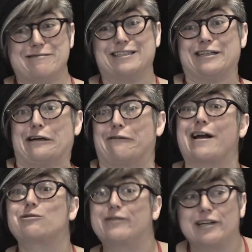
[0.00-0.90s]
it didn't
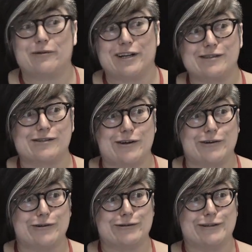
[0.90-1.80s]
interact with anyone else's
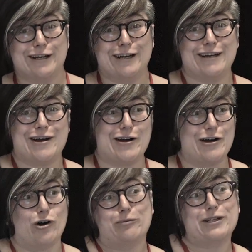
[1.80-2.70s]
code. I
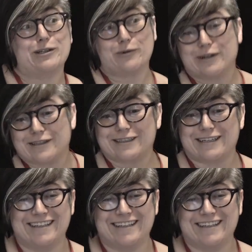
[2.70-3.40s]
hope that it worked.